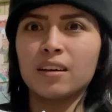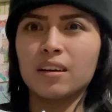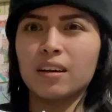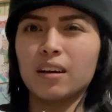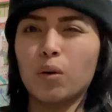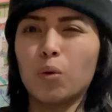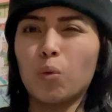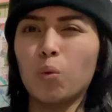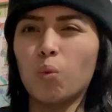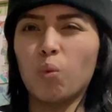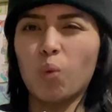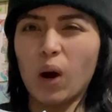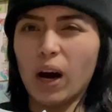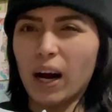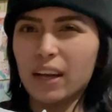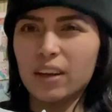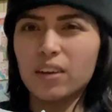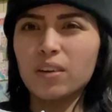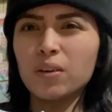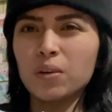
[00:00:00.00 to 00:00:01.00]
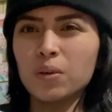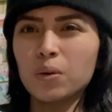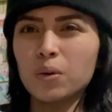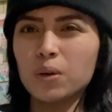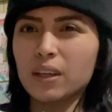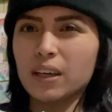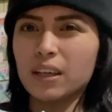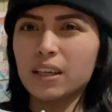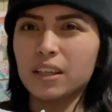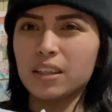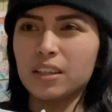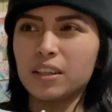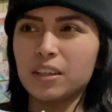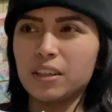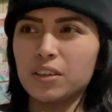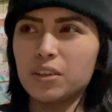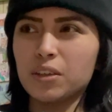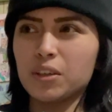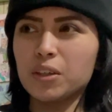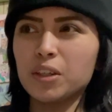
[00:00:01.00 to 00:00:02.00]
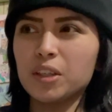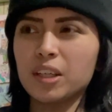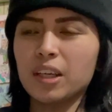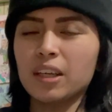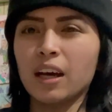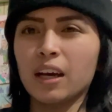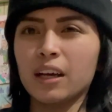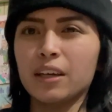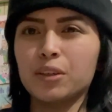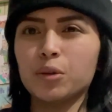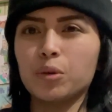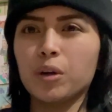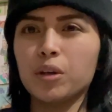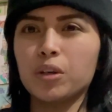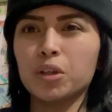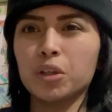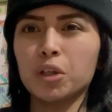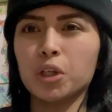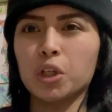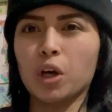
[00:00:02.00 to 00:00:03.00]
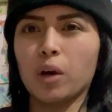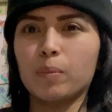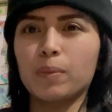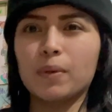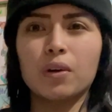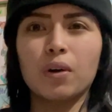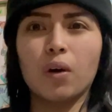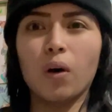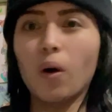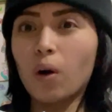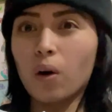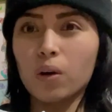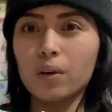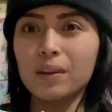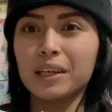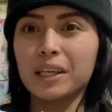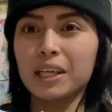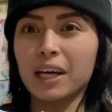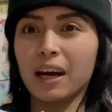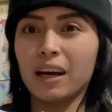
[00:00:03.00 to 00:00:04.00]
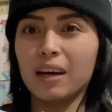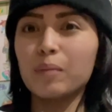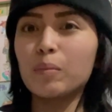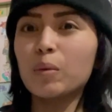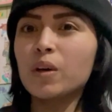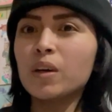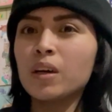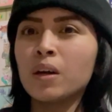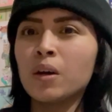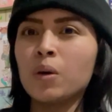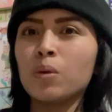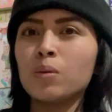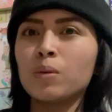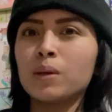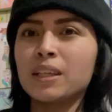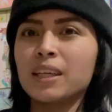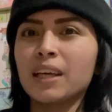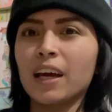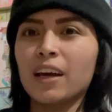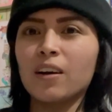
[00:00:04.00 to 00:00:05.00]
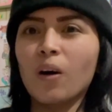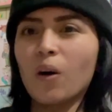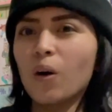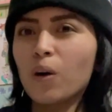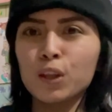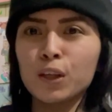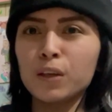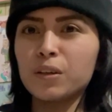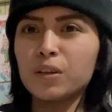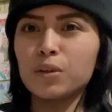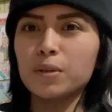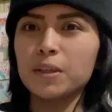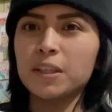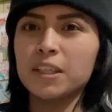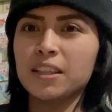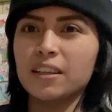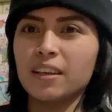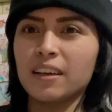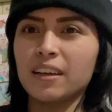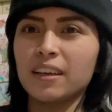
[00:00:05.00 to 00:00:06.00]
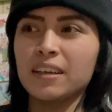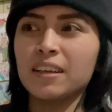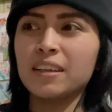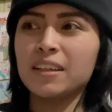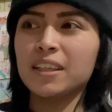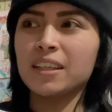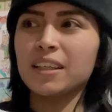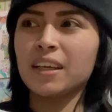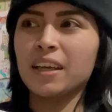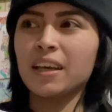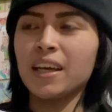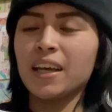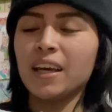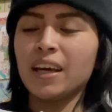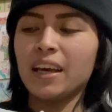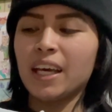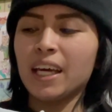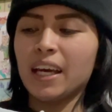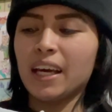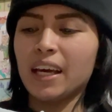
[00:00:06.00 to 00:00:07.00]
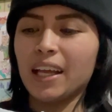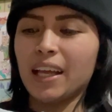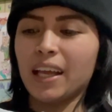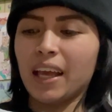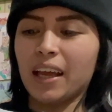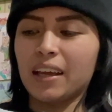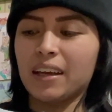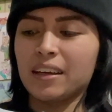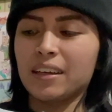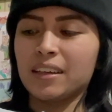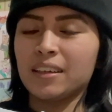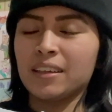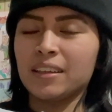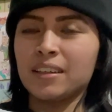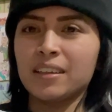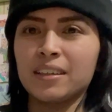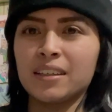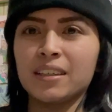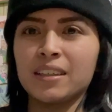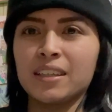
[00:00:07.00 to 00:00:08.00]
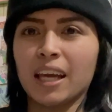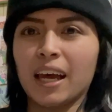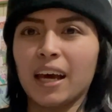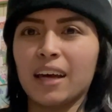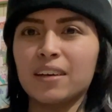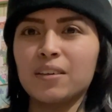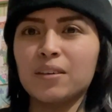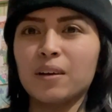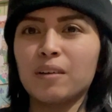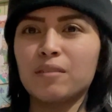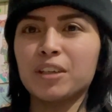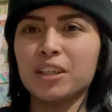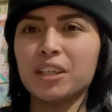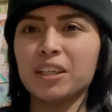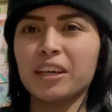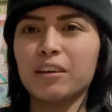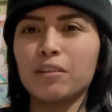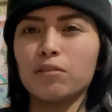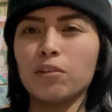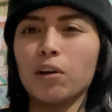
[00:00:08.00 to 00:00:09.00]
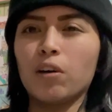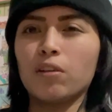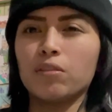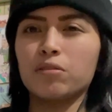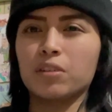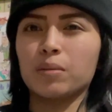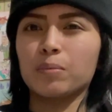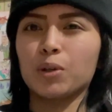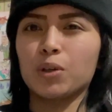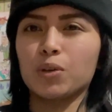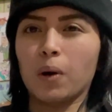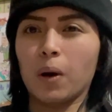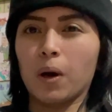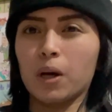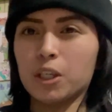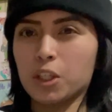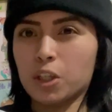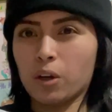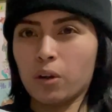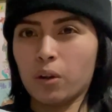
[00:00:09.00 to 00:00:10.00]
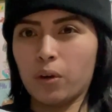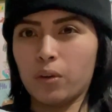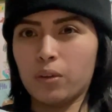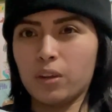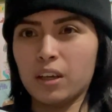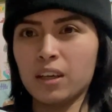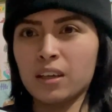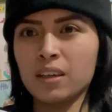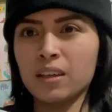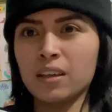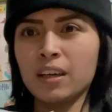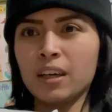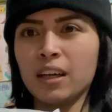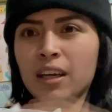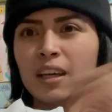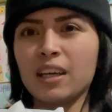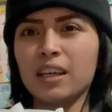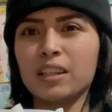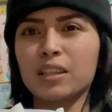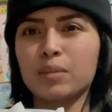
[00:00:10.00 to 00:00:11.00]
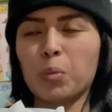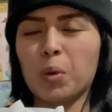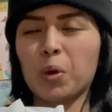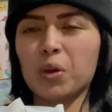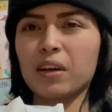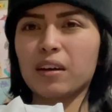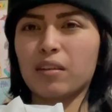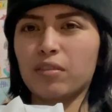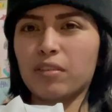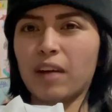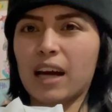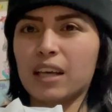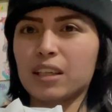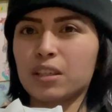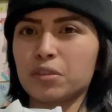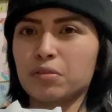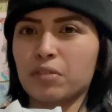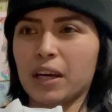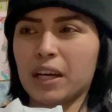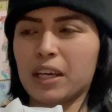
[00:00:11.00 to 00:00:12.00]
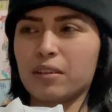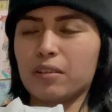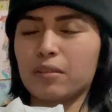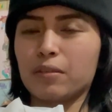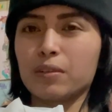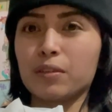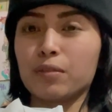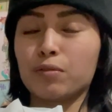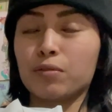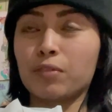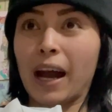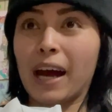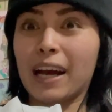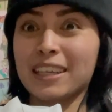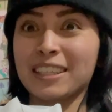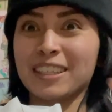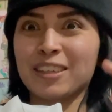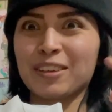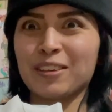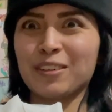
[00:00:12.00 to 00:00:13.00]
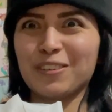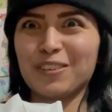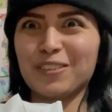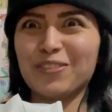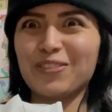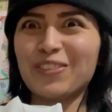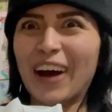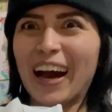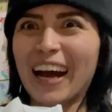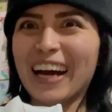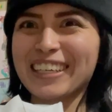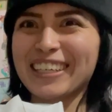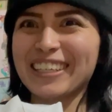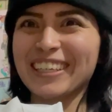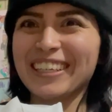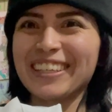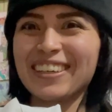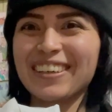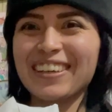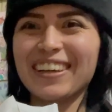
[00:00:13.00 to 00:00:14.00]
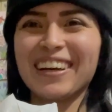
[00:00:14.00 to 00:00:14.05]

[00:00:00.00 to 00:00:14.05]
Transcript: a while, or like years. In high school I used to shop there all the time, would get all the newest things, and I don't know, I've just like evolved from Garage clothing. It's more like fast fashion,